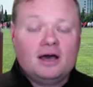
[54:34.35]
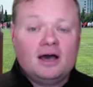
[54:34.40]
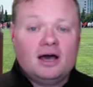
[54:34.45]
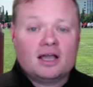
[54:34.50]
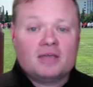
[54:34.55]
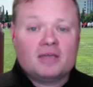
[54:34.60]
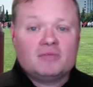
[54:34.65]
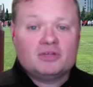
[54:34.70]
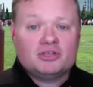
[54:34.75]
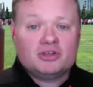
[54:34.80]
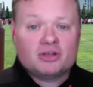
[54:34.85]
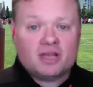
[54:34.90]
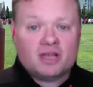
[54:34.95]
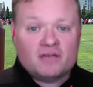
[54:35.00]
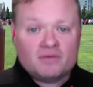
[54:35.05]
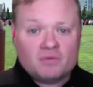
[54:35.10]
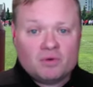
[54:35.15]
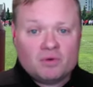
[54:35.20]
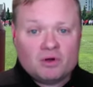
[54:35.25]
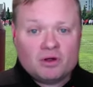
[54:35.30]
Commissioner
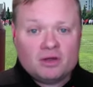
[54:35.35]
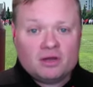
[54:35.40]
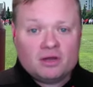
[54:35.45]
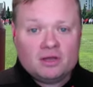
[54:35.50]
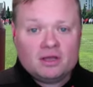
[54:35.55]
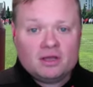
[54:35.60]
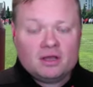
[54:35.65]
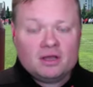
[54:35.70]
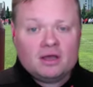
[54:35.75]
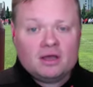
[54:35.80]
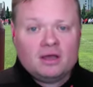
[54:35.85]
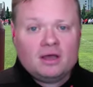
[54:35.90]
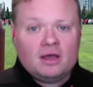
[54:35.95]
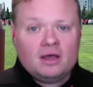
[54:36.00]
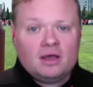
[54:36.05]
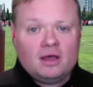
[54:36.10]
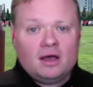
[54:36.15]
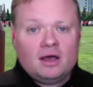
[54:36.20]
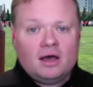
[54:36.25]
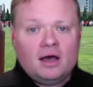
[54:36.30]
Kevin Warren,
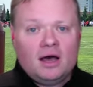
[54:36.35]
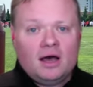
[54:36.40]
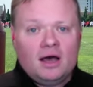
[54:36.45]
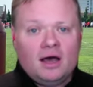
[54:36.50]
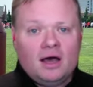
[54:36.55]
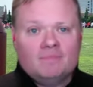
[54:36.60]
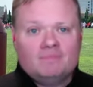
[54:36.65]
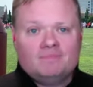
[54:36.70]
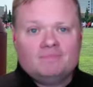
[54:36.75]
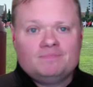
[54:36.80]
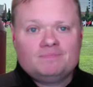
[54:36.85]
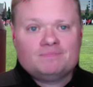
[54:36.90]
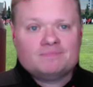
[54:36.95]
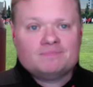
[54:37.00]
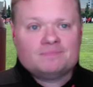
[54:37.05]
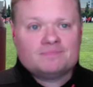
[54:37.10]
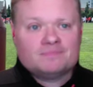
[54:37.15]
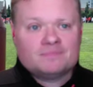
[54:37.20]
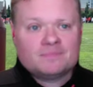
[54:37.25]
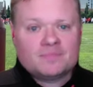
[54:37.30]
There
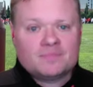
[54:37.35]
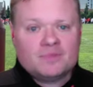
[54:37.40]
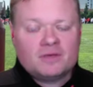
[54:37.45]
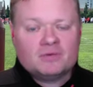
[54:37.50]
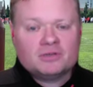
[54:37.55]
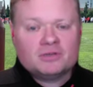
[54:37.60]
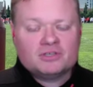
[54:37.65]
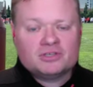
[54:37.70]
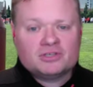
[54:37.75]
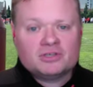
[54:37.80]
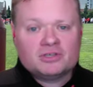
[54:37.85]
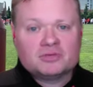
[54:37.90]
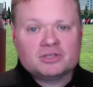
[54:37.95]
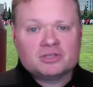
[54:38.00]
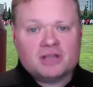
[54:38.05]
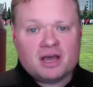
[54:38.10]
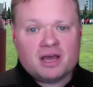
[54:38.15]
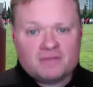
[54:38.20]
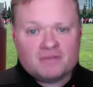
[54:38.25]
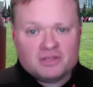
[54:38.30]
was a
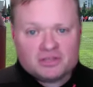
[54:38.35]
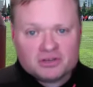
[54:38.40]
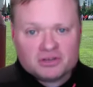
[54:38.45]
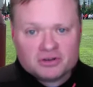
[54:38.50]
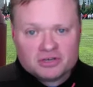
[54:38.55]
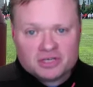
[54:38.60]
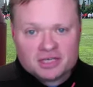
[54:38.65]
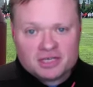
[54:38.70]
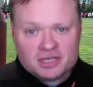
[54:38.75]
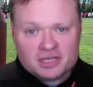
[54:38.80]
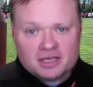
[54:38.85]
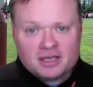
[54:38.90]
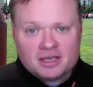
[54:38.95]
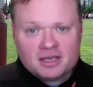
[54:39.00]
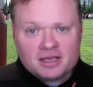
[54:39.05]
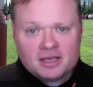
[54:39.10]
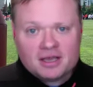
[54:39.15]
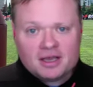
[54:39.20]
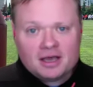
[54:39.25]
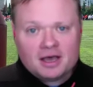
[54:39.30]
lot of uncertainty
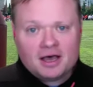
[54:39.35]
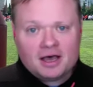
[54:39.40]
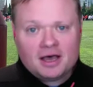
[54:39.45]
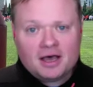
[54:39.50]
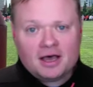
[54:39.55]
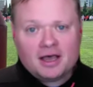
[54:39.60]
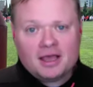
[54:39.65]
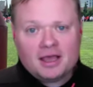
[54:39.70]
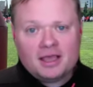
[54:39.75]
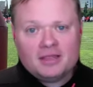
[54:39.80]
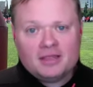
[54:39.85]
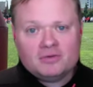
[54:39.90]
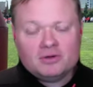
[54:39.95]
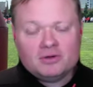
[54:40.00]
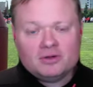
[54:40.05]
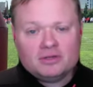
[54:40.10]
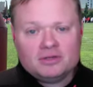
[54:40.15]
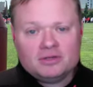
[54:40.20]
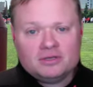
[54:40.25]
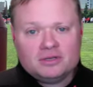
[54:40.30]
in the
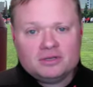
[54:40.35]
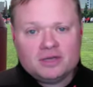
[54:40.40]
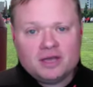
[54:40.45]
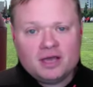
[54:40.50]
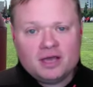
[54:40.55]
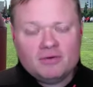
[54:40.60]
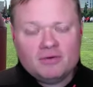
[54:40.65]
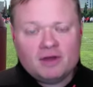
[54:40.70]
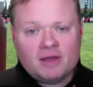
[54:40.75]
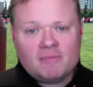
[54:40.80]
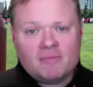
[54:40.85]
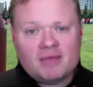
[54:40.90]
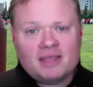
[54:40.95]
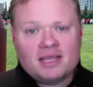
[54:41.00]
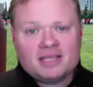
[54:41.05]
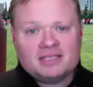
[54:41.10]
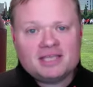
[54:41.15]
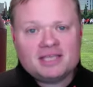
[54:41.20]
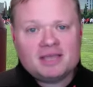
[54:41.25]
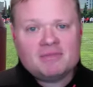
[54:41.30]
world when I made
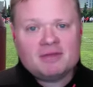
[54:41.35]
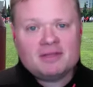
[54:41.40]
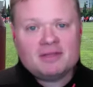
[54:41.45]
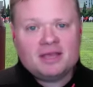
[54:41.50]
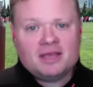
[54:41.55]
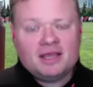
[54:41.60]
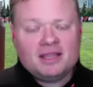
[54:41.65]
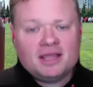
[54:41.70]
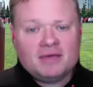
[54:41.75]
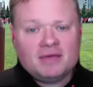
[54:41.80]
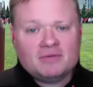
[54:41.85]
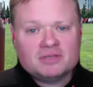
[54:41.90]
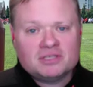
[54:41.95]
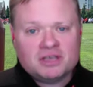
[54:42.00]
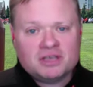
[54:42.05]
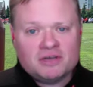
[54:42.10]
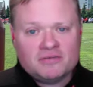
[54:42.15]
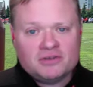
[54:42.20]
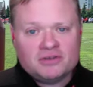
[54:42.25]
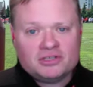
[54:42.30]
that statement, and that was
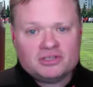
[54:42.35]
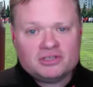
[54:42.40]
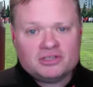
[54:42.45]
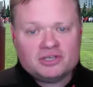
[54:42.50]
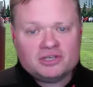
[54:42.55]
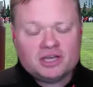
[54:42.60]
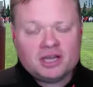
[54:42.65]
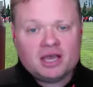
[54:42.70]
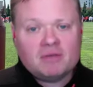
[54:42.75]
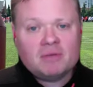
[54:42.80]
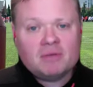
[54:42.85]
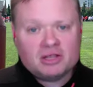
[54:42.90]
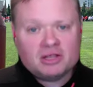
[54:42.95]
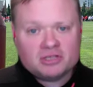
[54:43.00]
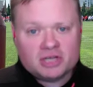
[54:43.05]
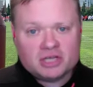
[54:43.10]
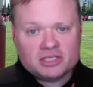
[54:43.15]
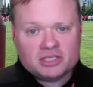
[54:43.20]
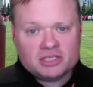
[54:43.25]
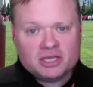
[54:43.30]
selfish, and I
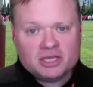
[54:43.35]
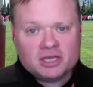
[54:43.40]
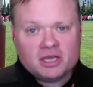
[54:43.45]
apologize.